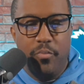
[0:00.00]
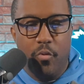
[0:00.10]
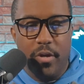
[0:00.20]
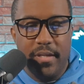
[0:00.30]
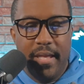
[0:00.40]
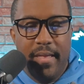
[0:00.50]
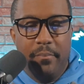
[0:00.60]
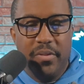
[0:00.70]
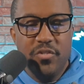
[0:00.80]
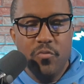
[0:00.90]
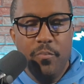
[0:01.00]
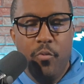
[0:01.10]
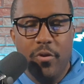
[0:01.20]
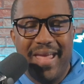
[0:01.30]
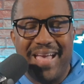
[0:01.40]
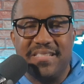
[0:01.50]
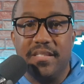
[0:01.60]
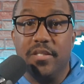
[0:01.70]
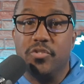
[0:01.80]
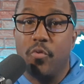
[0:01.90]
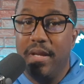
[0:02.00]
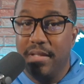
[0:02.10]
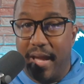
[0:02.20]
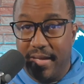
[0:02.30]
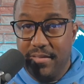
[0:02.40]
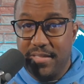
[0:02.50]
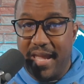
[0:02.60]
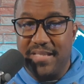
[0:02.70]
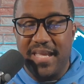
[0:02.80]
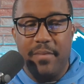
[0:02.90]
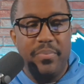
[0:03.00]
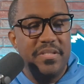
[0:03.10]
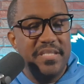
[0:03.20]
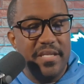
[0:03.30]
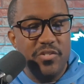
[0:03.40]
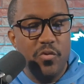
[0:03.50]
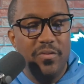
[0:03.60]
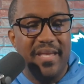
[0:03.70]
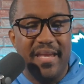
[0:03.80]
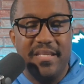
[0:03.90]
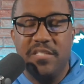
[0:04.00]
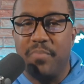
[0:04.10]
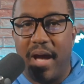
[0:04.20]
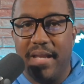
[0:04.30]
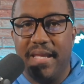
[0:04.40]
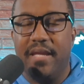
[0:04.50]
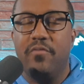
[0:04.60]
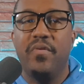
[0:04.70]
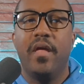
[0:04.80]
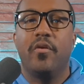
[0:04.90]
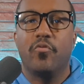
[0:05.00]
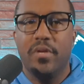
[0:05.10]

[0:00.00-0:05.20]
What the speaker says: Report, Bleacher Report has the Detroit Lions as a potential landing spot if